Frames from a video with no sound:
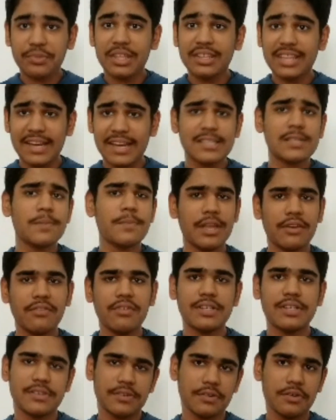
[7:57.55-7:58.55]
That is the main
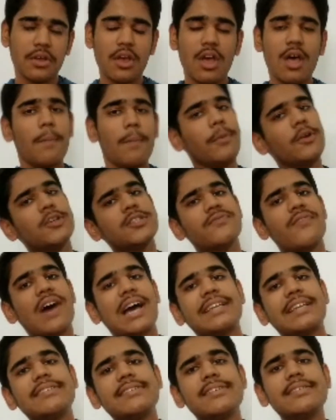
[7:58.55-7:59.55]
reason, because
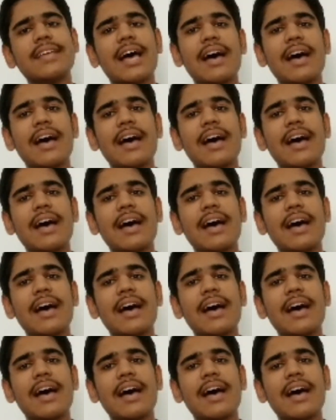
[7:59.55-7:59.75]
viruses